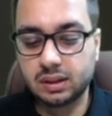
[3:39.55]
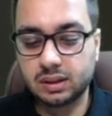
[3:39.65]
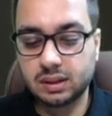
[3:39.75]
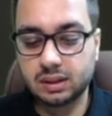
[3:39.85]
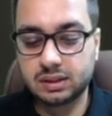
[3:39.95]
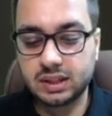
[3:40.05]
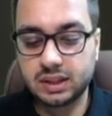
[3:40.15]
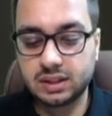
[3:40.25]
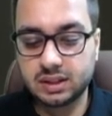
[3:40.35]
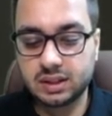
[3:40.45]
the
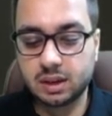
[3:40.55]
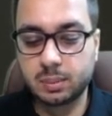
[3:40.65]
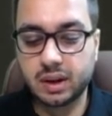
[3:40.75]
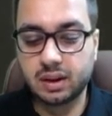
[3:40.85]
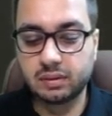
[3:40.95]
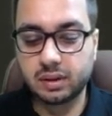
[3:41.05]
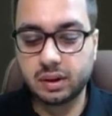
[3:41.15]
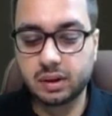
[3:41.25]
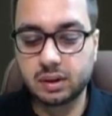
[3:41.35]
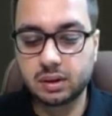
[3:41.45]
changes done by our
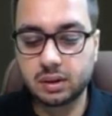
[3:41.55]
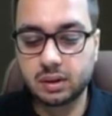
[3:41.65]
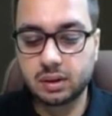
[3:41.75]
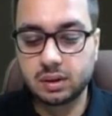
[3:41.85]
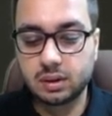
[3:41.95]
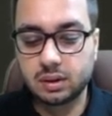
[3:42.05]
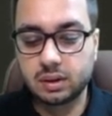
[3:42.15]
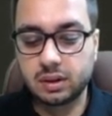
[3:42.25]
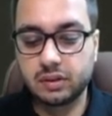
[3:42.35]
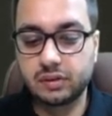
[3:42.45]

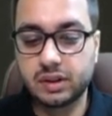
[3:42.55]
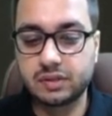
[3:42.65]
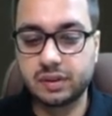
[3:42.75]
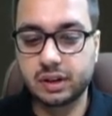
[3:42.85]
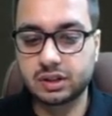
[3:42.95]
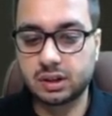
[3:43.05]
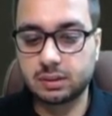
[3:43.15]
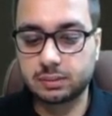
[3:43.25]
reverse function.